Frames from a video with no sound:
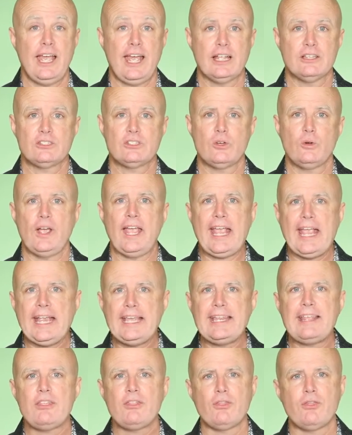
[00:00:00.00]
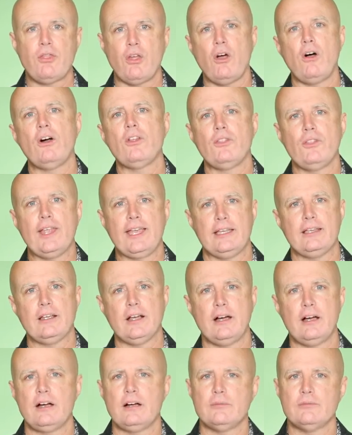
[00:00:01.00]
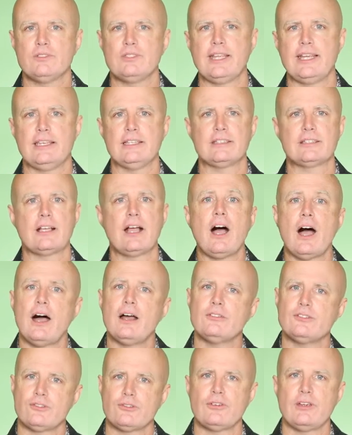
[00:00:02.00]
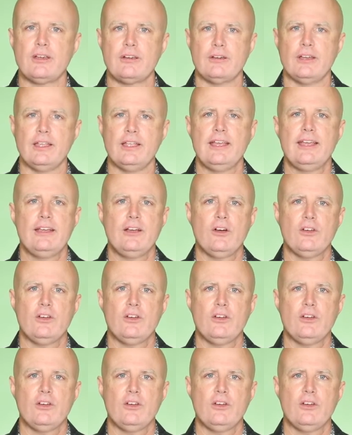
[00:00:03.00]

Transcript: And so any thought that comes that is contrary